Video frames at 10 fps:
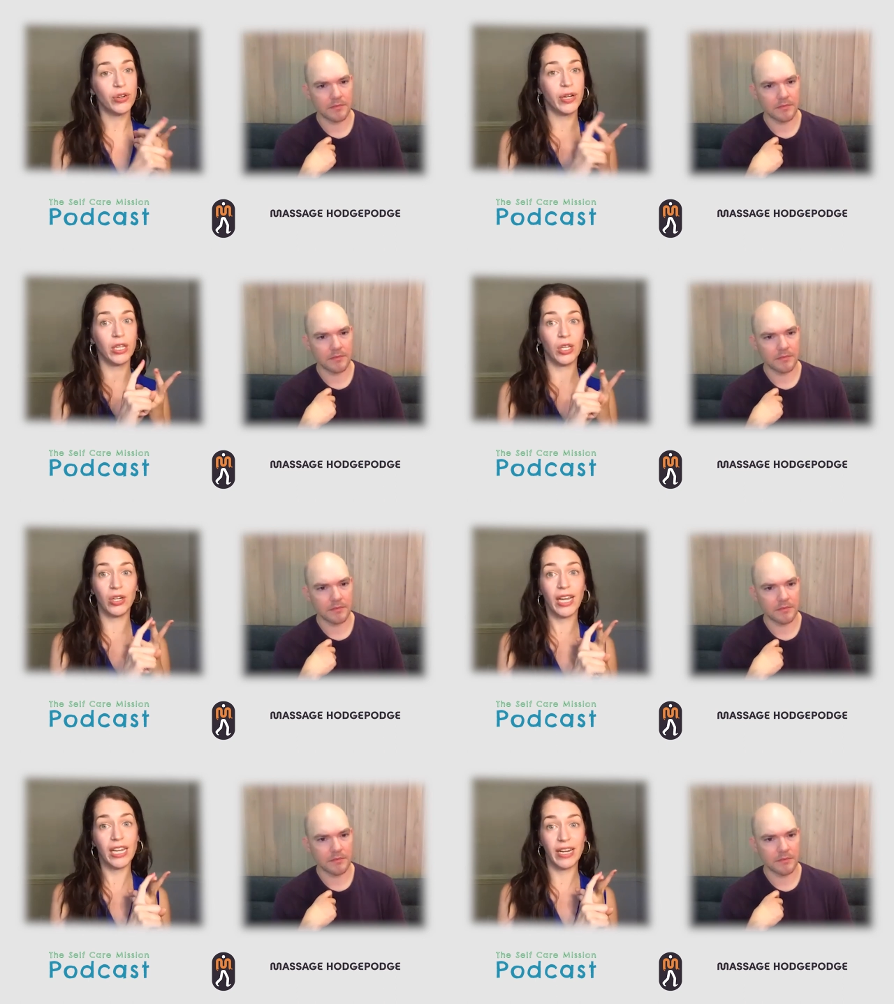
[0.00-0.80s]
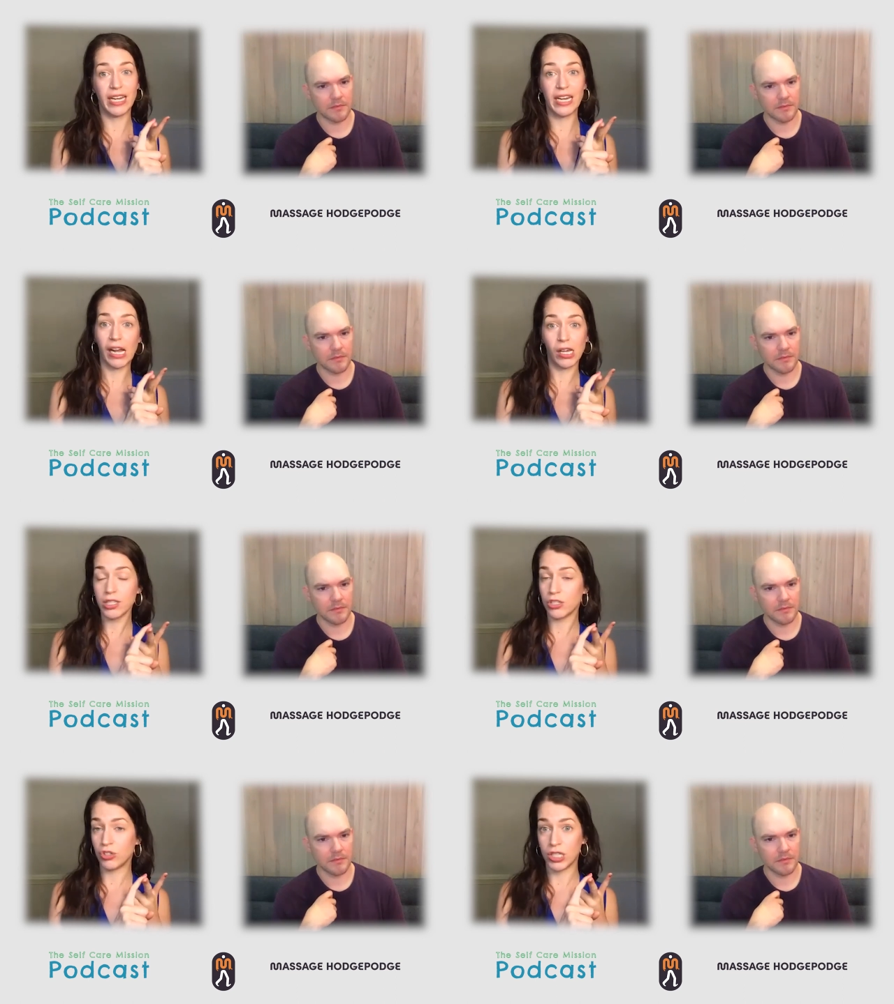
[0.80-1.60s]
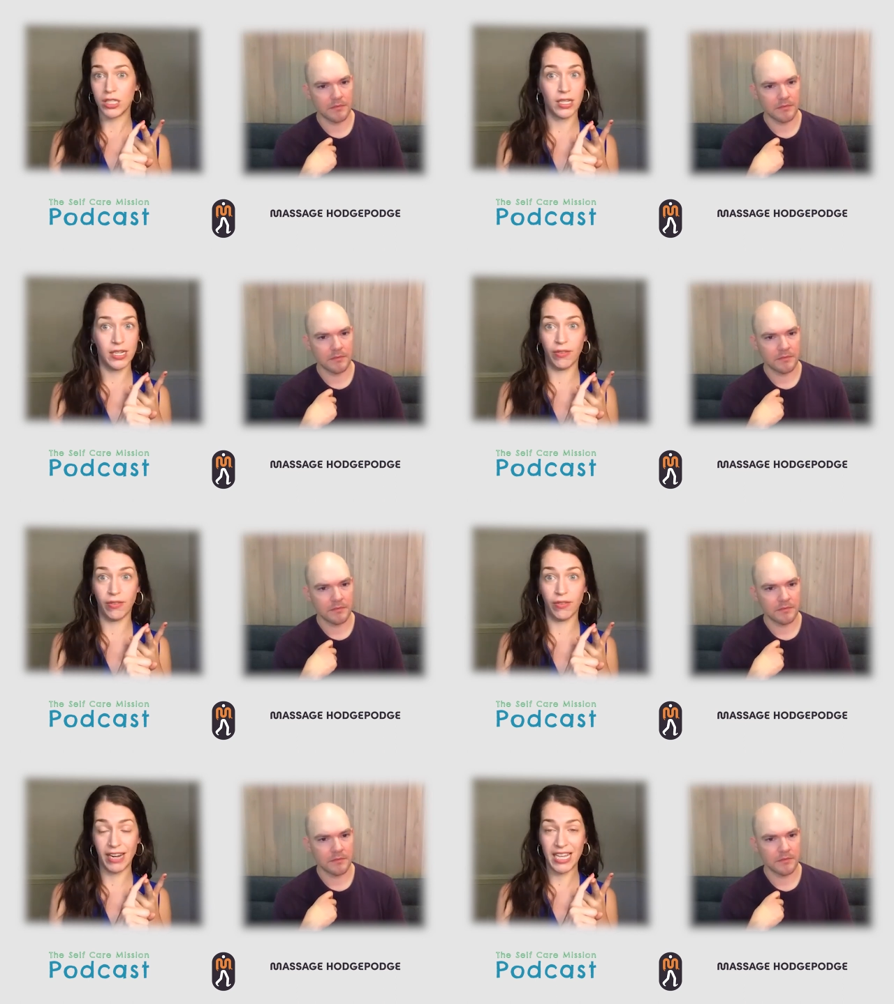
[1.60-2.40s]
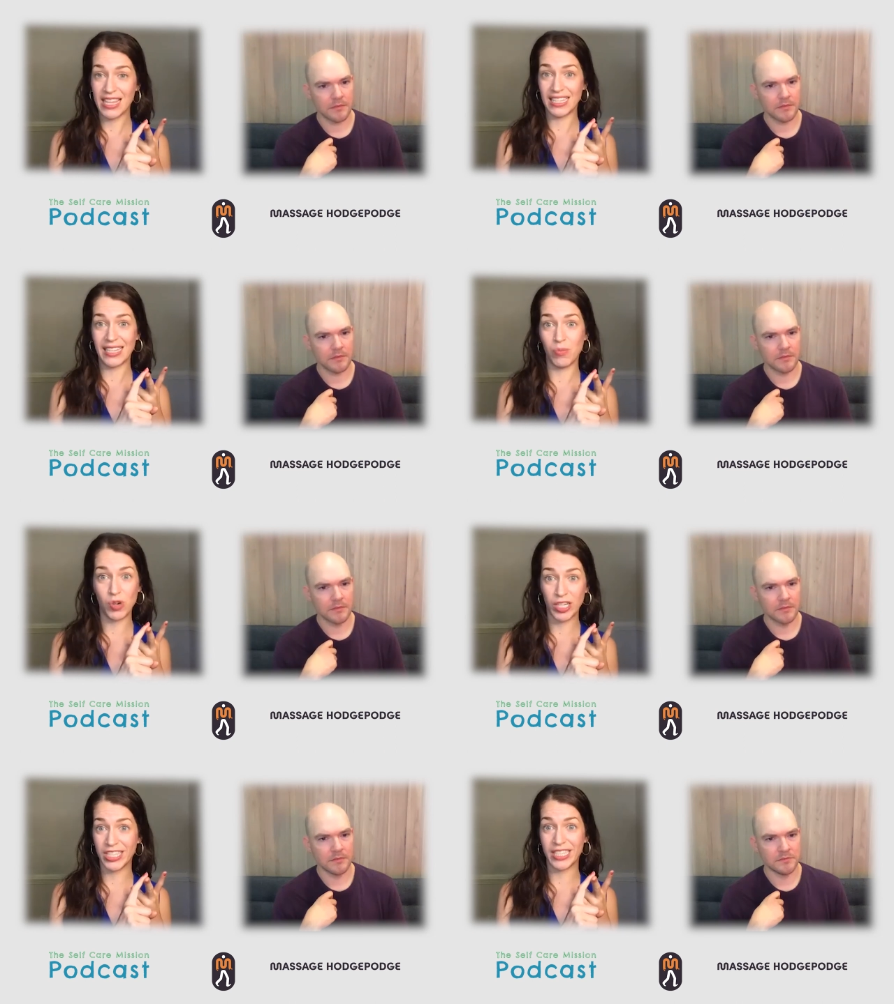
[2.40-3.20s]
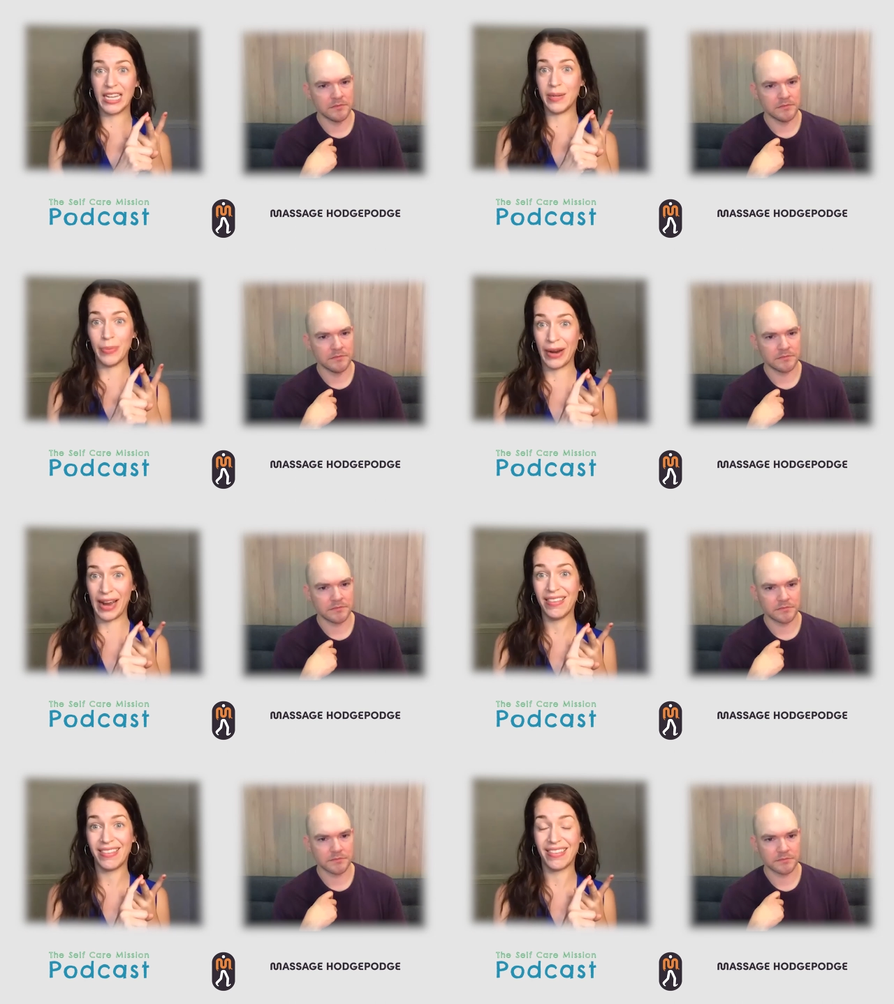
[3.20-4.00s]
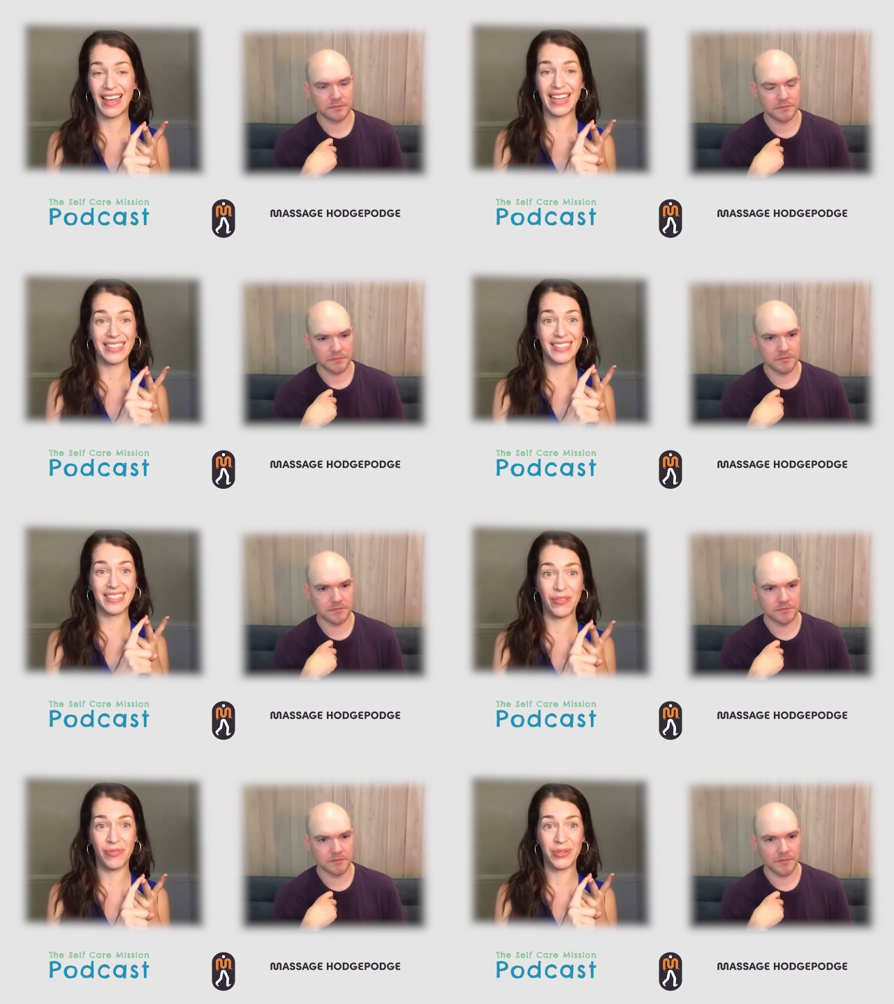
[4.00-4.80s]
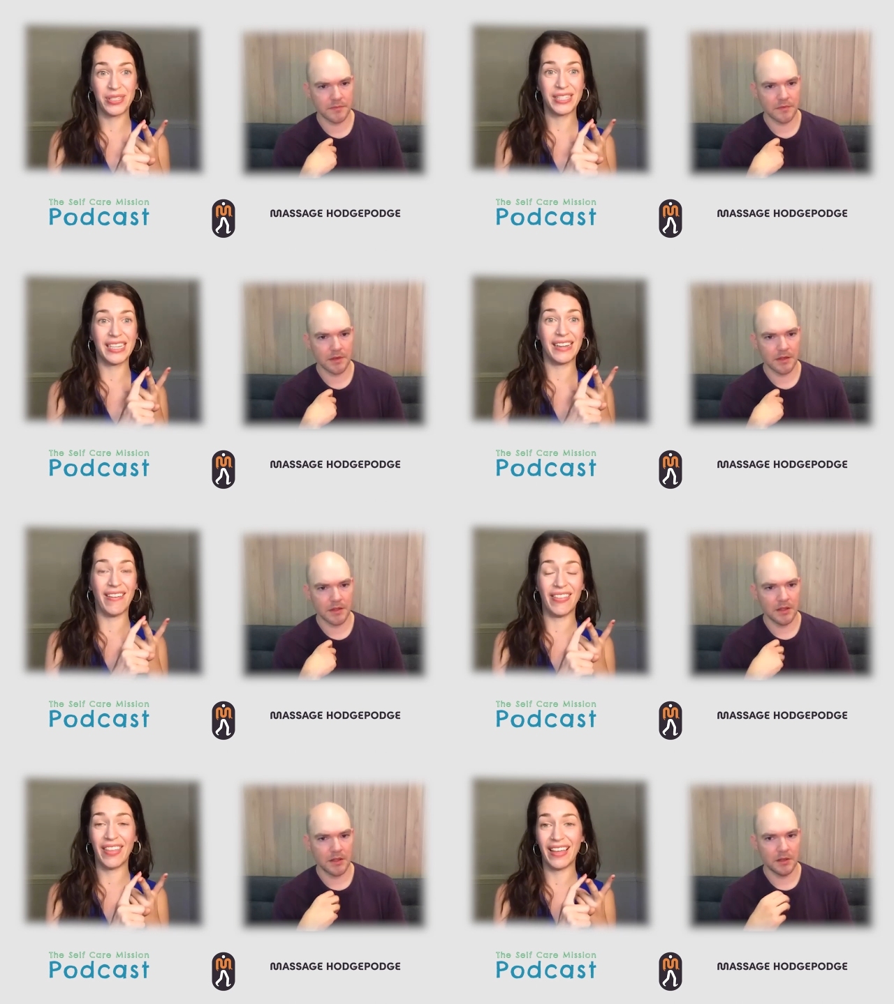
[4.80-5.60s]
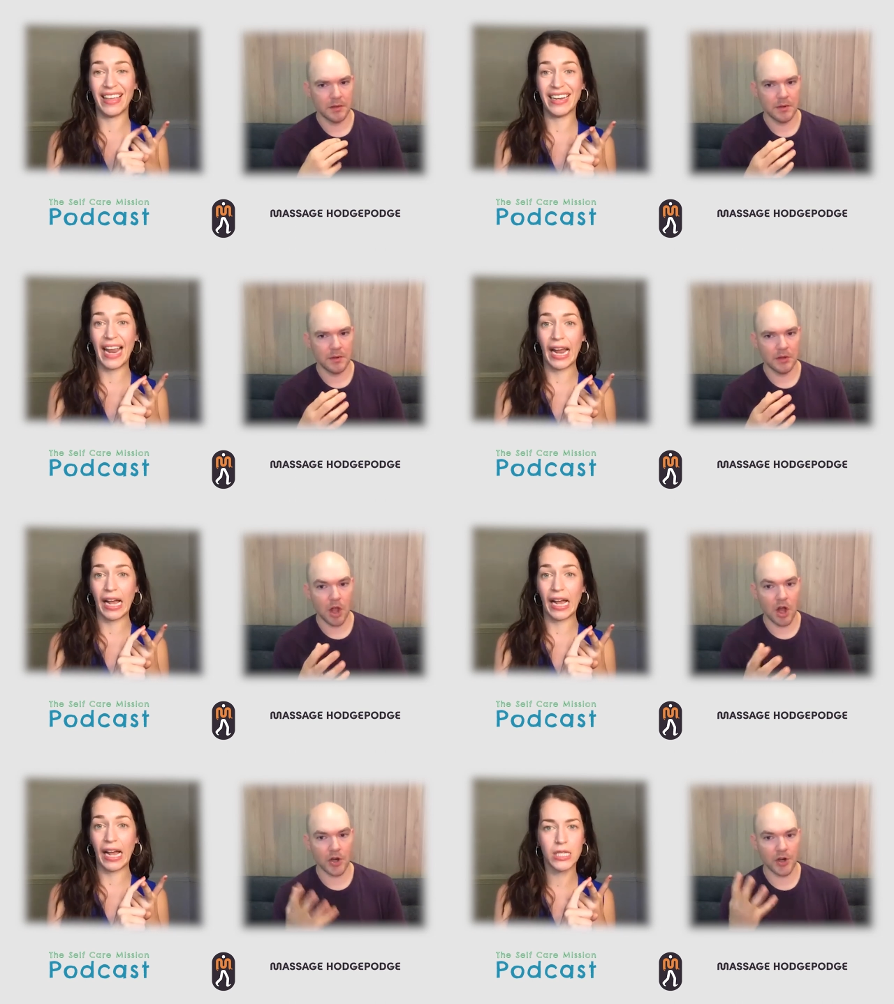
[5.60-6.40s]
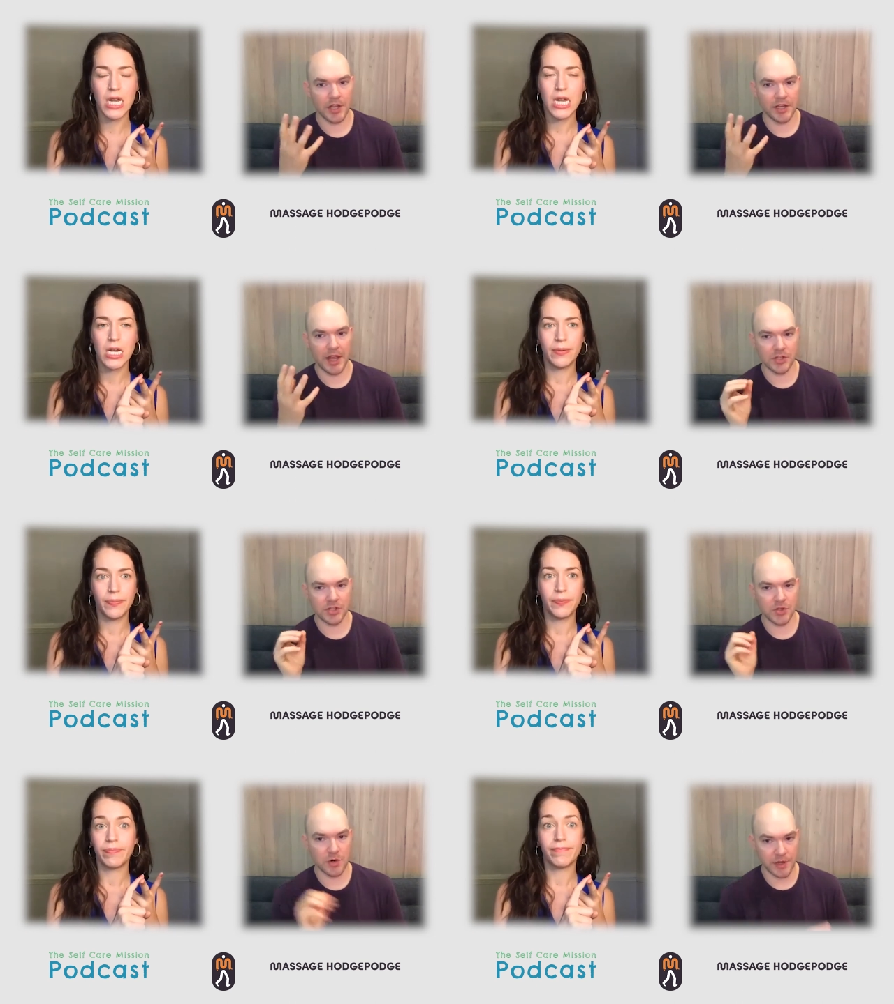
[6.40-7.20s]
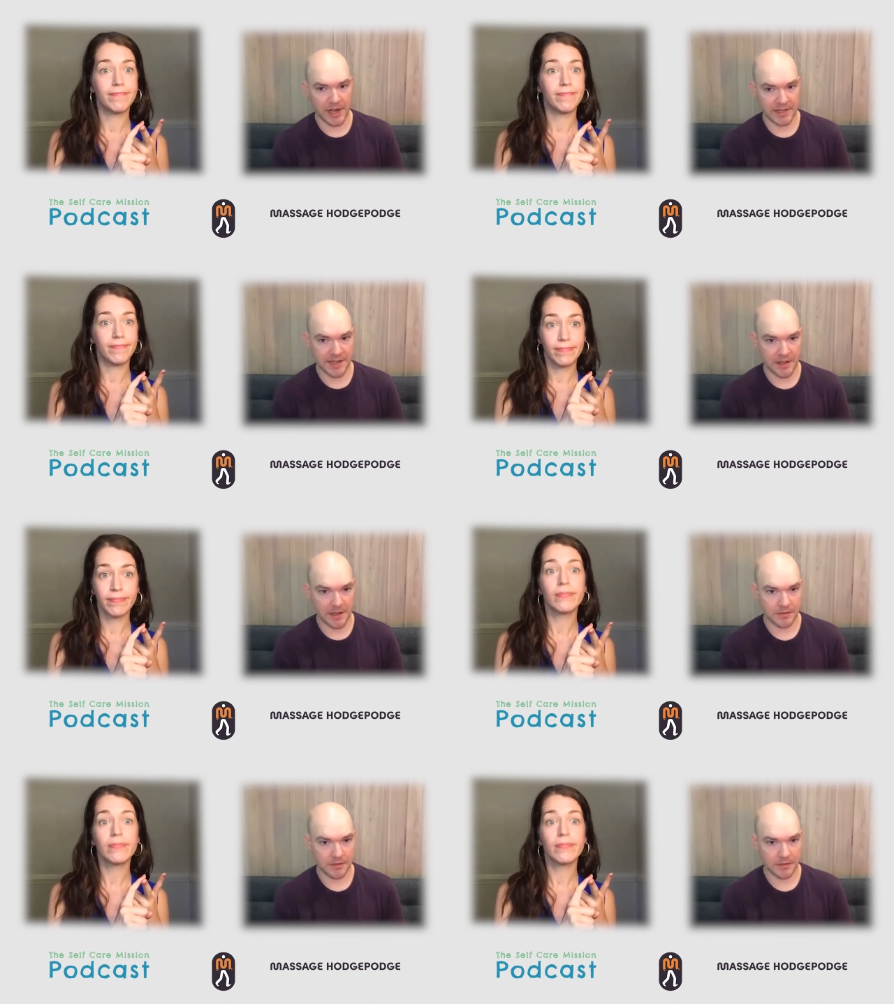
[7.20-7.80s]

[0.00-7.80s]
Speaker 1: can elongate your inhales. Just a different, right? That's the more sun breath. That's the focusing on the inhale.
Speaker 2: Longer inhale, shorter exhale.